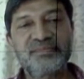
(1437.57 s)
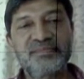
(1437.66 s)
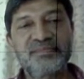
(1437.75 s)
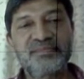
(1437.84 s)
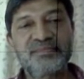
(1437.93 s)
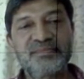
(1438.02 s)

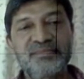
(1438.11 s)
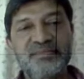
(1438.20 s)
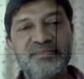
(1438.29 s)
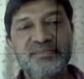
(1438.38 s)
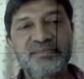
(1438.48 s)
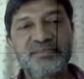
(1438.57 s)

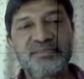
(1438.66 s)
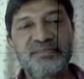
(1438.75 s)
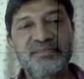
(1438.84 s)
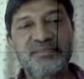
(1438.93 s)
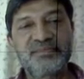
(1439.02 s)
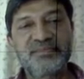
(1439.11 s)

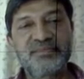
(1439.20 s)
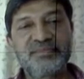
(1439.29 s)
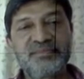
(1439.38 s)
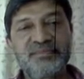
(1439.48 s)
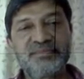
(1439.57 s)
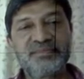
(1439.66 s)

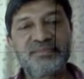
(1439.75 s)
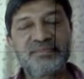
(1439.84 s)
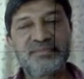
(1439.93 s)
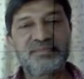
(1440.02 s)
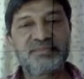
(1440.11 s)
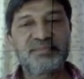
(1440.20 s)
This person isn't speaking.